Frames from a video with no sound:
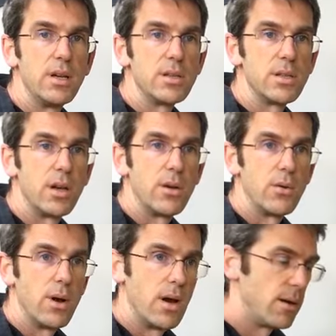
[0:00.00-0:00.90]
So
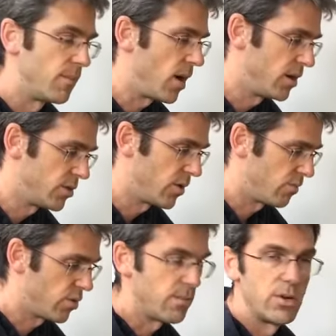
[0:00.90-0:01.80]
um, I do it
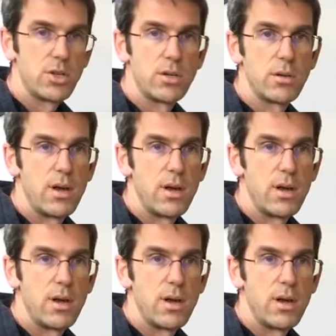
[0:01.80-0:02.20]
pretty much